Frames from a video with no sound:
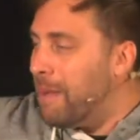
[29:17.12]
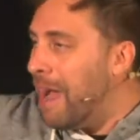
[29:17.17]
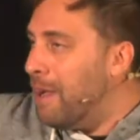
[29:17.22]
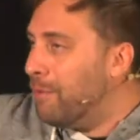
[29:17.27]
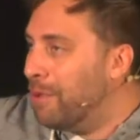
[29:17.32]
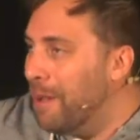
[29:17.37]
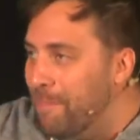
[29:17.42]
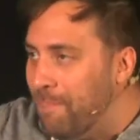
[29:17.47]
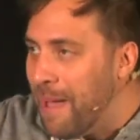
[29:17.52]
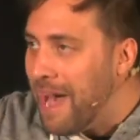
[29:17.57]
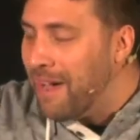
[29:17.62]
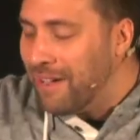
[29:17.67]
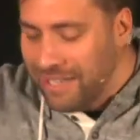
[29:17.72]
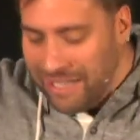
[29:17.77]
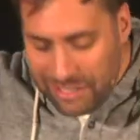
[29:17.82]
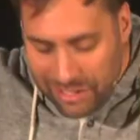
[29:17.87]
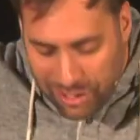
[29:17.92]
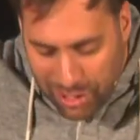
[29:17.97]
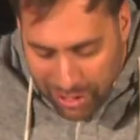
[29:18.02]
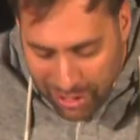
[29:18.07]

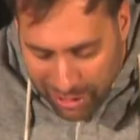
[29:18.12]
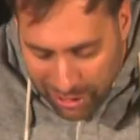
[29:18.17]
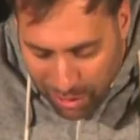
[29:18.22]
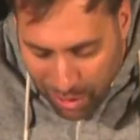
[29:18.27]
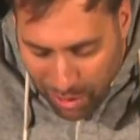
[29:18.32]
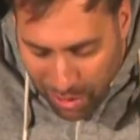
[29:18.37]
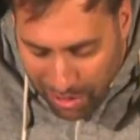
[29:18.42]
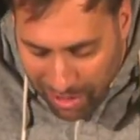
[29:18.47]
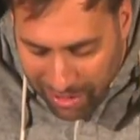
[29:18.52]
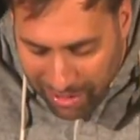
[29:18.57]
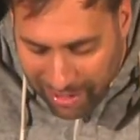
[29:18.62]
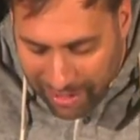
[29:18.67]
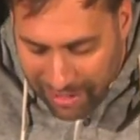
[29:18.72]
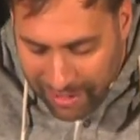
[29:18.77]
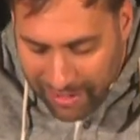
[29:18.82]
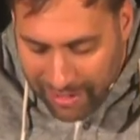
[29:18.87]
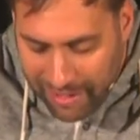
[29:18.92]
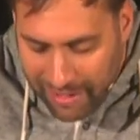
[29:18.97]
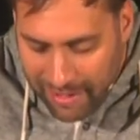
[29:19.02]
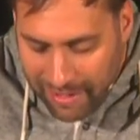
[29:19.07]
rebellion to the Lord.
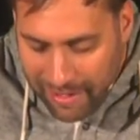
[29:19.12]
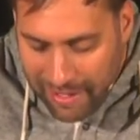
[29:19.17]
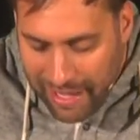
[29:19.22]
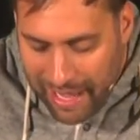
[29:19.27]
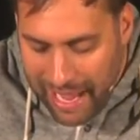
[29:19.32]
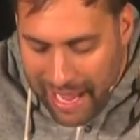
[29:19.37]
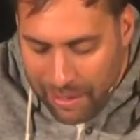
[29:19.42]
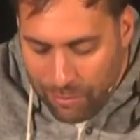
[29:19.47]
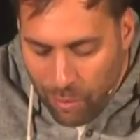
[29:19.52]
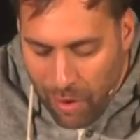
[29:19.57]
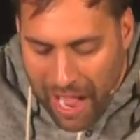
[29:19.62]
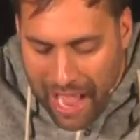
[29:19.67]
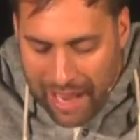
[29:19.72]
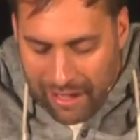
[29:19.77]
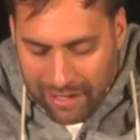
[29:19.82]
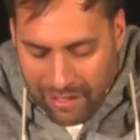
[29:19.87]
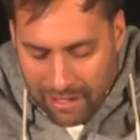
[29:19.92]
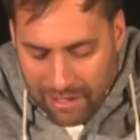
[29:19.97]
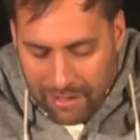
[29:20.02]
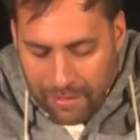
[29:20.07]
And what?
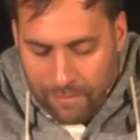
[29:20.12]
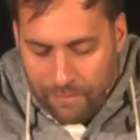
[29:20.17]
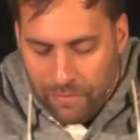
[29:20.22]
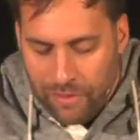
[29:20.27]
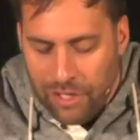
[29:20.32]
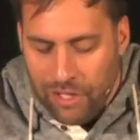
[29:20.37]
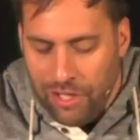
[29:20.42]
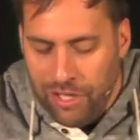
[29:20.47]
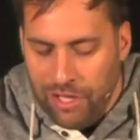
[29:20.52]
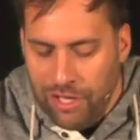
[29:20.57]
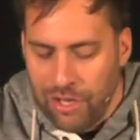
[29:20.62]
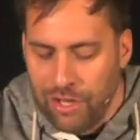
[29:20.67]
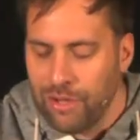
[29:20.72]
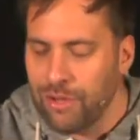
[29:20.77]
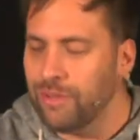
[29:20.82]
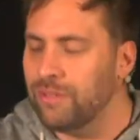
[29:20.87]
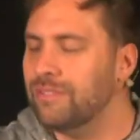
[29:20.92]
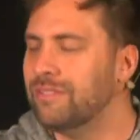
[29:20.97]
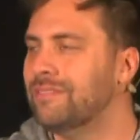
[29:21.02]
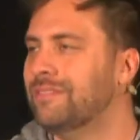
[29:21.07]

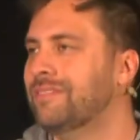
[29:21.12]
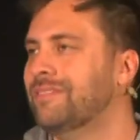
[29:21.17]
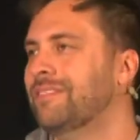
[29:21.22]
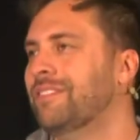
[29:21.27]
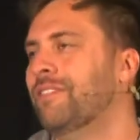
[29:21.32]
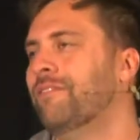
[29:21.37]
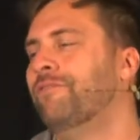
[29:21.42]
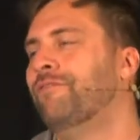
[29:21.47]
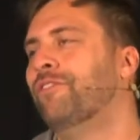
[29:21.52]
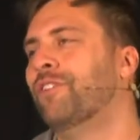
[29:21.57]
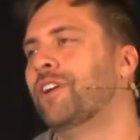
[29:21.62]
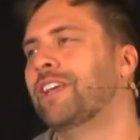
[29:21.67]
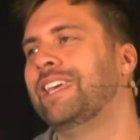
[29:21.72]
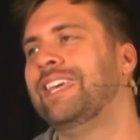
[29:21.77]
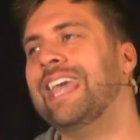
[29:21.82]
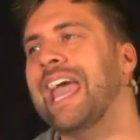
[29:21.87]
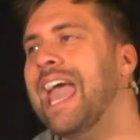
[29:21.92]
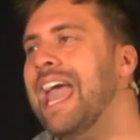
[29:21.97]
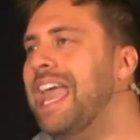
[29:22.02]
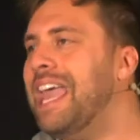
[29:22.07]
You
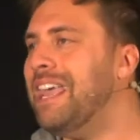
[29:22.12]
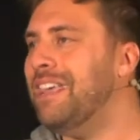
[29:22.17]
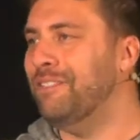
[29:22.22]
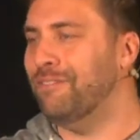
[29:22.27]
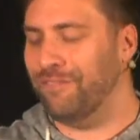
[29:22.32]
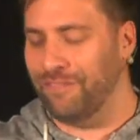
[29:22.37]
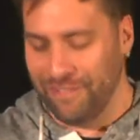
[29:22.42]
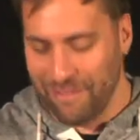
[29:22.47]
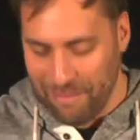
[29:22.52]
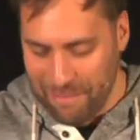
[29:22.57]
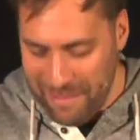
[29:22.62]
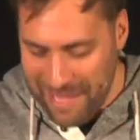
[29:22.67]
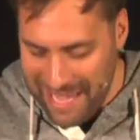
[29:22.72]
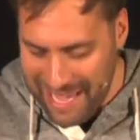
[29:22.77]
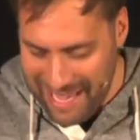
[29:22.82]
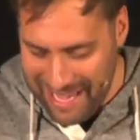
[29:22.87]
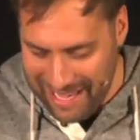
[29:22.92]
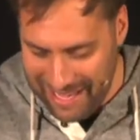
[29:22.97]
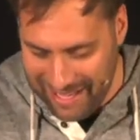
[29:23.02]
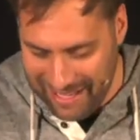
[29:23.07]
forgave
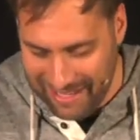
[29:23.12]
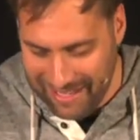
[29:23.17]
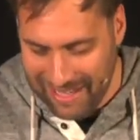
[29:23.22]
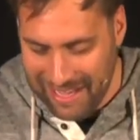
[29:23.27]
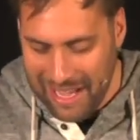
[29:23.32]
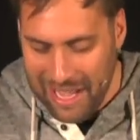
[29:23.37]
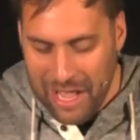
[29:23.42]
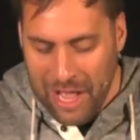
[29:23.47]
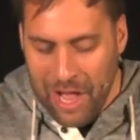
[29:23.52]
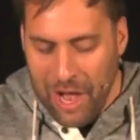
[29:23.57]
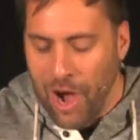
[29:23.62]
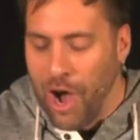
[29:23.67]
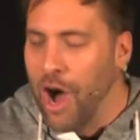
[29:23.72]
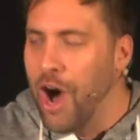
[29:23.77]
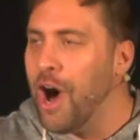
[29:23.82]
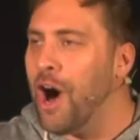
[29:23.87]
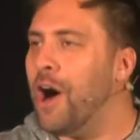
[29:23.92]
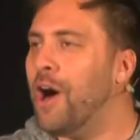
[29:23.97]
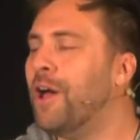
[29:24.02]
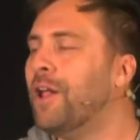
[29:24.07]
me.
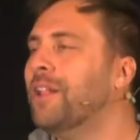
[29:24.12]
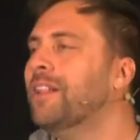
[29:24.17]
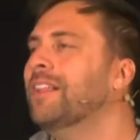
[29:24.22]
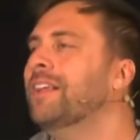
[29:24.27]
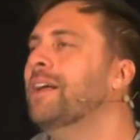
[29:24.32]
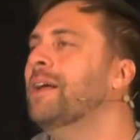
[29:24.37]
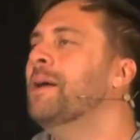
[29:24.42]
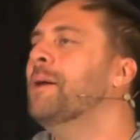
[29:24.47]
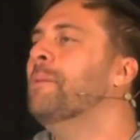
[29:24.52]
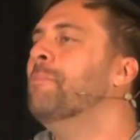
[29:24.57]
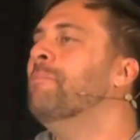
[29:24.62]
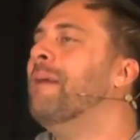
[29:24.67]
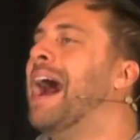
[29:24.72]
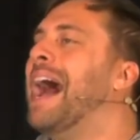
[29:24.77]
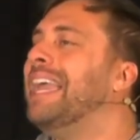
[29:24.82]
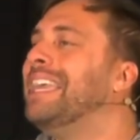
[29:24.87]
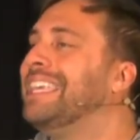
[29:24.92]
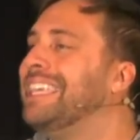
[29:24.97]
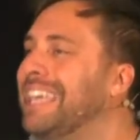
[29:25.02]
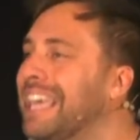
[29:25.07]
All
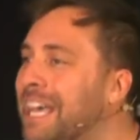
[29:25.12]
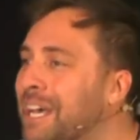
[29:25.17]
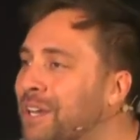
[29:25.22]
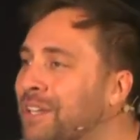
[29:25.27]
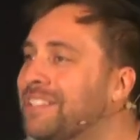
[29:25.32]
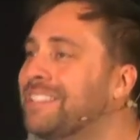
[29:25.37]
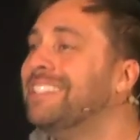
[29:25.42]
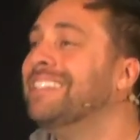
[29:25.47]
my guilt